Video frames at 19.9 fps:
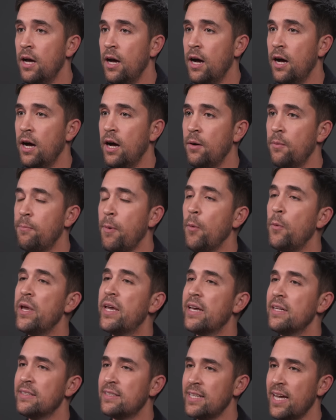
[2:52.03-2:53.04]
but we
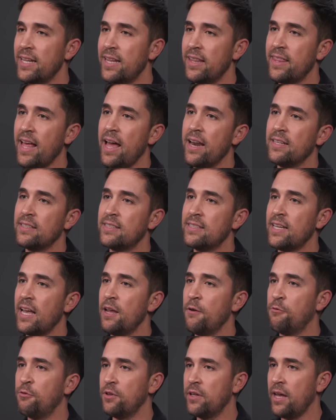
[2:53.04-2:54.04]
can say that that is
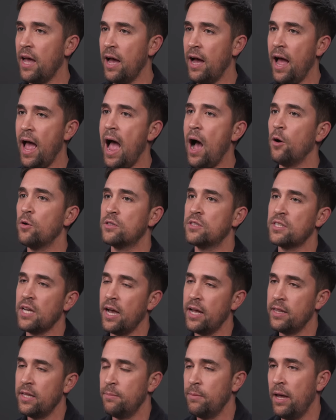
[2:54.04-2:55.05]
safely
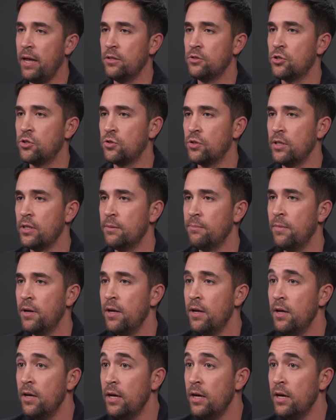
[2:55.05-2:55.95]
outside the mainstream.